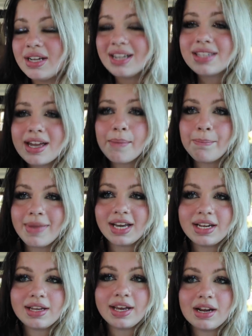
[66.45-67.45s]
it's like a
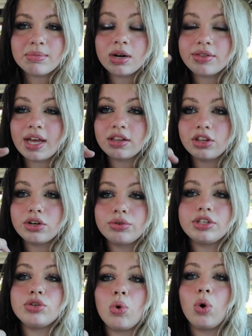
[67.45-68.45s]
mini camera that
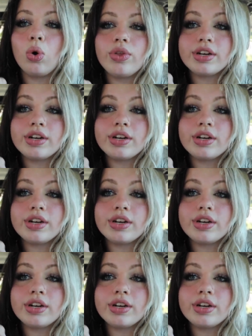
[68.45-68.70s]
literally you hold